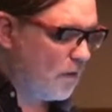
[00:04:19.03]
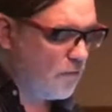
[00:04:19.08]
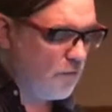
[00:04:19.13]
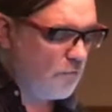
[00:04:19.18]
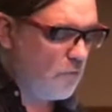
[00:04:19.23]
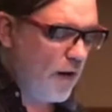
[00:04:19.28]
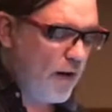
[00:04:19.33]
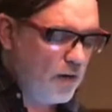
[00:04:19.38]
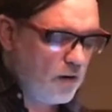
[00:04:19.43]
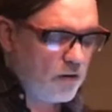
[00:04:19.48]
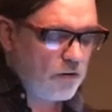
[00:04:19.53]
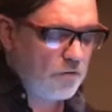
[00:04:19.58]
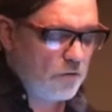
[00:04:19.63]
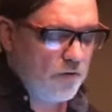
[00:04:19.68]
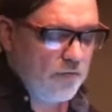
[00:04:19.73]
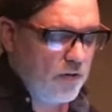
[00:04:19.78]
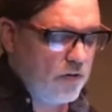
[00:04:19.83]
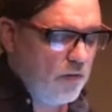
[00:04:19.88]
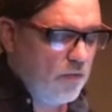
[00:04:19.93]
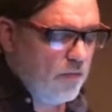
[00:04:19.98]
The rain had
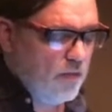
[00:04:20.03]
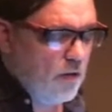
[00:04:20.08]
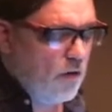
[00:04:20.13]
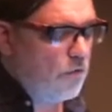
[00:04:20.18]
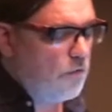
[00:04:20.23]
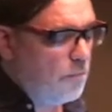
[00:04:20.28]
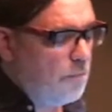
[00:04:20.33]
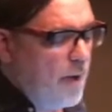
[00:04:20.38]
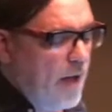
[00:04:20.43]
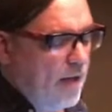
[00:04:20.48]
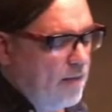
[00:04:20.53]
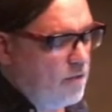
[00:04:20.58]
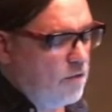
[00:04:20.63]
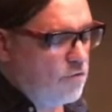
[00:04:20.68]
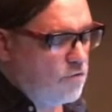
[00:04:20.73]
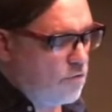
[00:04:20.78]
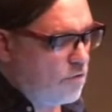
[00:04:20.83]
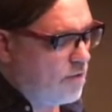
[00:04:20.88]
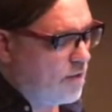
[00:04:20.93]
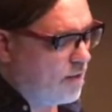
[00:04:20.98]
driven the other
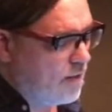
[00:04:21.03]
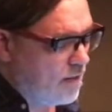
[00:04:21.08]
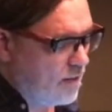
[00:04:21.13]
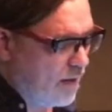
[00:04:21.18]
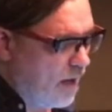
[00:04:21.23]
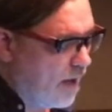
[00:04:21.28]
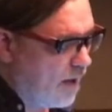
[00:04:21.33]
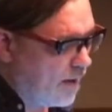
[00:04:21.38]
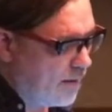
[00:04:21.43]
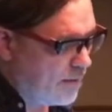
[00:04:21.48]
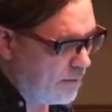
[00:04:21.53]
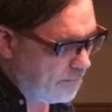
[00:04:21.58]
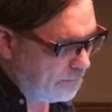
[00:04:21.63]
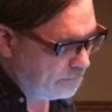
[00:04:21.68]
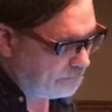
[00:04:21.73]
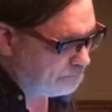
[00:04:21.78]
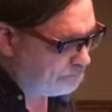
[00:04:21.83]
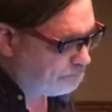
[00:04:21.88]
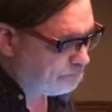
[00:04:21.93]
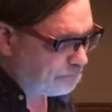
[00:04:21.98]
passengers inside.
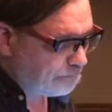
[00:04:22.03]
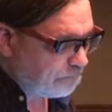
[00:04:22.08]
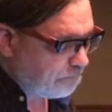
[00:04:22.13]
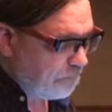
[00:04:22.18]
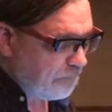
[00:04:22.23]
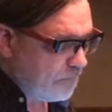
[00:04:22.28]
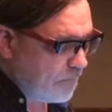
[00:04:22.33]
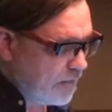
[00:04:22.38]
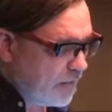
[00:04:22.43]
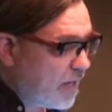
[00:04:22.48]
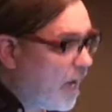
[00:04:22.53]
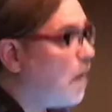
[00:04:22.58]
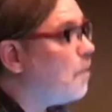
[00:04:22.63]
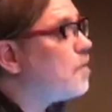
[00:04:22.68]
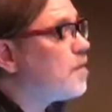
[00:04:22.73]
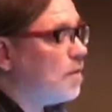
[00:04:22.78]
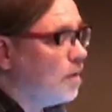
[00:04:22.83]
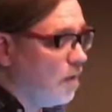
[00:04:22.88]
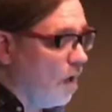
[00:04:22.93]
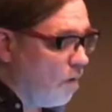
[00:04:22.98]
I
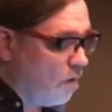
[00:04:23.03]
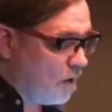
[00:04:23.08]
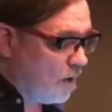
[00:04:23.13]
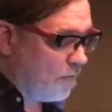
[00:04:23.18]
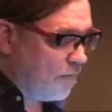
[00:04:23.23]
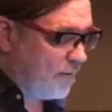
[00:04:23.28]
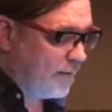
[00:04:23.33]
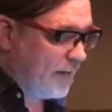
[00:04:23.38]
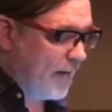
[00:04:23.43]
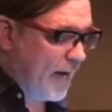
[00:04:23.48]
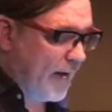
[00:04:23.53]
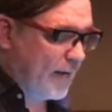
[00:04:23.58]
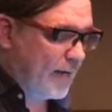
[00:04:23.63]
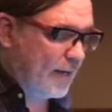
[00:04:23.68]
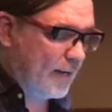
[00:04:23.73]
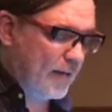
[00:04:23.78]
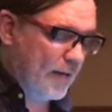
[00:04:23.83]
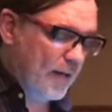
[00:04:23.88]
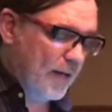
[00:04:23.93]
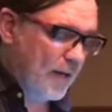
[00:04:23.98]
was alone on the
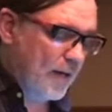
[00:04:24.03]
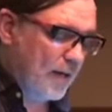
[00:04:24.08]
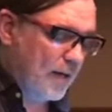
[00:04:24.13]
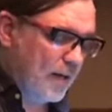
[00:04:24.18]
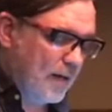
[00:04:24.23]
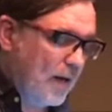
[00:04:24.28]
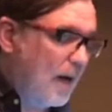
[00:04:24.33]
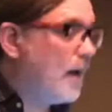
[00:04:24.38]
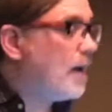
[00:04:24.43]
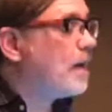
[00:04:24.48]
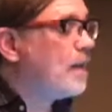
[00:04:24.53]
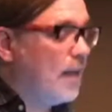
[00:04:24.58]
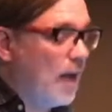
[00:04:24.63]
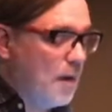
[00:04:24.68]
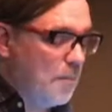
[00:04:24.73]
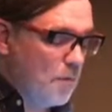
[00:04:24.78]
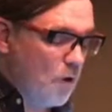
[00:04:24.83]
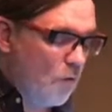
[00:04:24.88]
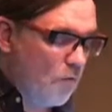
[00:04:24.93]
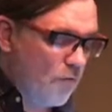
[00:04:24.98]
deck. I
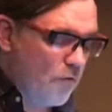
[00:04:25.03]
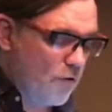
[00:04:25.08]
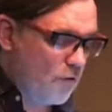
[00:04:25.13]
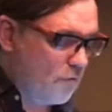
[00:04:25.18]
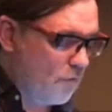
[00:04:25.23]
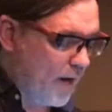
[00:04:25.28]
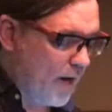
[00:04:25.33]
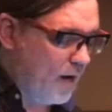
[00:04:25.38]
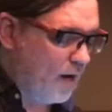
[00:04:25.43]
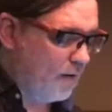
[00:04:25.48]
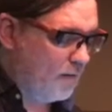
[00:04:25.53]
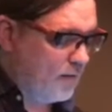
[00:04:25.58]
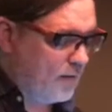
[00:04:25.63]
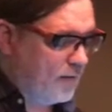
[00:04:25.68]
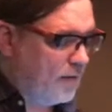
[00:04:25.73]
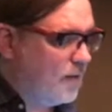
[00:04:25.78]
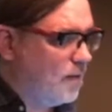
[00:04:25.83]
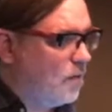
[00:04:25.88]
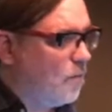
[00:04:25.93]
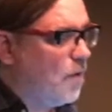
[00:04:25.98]
climbed over the rail
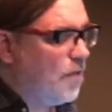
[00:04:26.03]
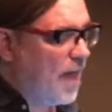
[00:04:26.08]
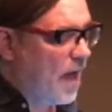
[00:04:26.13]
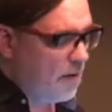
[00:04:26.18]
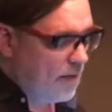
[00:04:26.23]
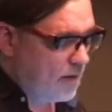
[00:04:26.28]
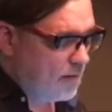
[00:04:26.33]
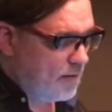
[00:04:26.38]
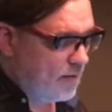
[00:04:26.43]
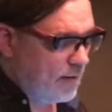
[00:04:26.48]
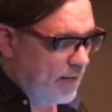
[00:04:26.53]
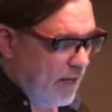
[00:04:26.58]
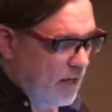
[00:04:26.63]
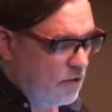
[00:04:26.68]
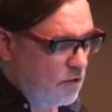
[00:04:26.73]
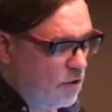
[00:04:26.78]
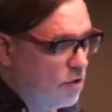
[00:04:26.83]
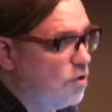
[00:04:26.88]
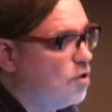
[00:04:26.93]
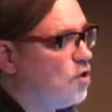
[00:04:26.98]
and without
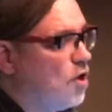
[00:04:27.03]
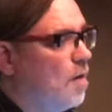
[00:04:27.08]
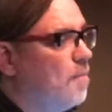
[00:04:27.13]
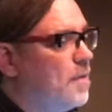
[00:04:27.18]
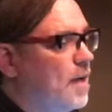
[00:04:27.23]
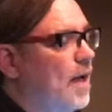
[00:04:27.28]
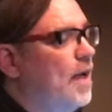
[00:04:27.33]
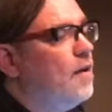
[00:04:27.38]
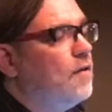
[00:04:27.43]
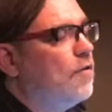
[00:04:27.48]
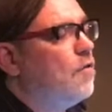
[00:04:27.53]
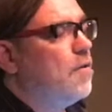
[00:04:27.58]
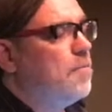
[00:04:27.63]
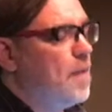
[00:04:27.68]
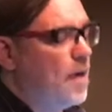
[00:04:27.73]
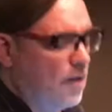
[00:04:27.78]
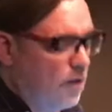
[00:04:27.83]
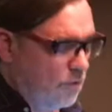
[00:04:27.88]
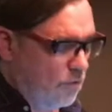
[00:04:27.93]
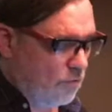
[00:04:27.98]
hesitation jumped into the
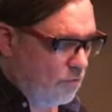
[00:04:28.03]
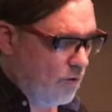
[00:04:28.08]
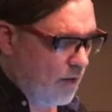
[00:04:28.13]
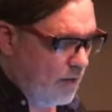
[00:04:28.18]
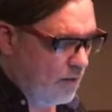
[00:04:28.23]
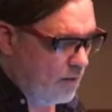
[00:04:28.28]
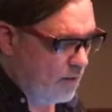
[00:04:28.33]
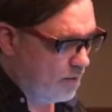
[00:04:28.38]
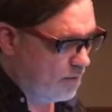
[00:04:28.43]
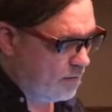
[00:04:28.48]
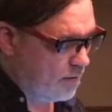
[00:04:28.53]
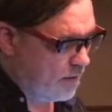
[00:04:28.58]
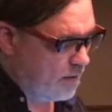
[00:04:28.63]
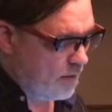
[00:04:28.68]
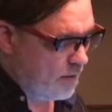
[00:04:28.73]
Mediterranean.